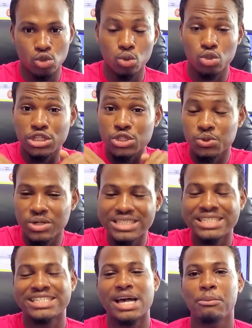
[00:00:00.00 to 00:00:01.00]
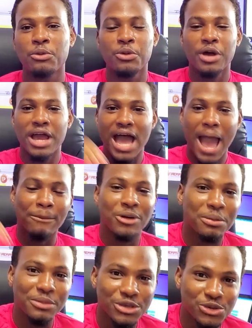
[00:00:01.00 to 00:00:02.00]
So in today's example, I'm
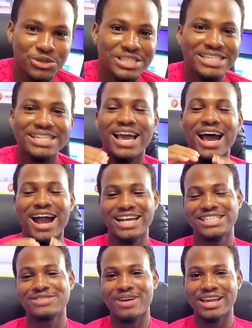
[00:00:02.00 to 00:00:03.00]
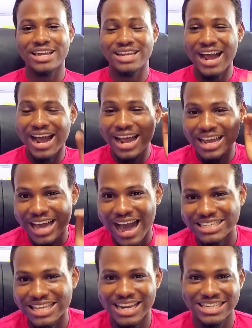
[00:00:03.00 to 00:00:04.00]
going to be using IC Market
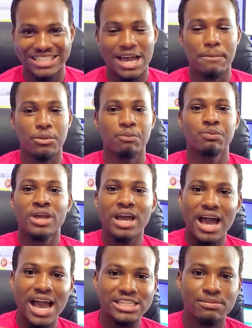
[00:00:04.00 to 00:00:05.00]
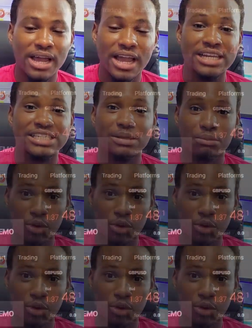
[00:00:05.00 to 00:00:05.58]
as an example. IC Market is a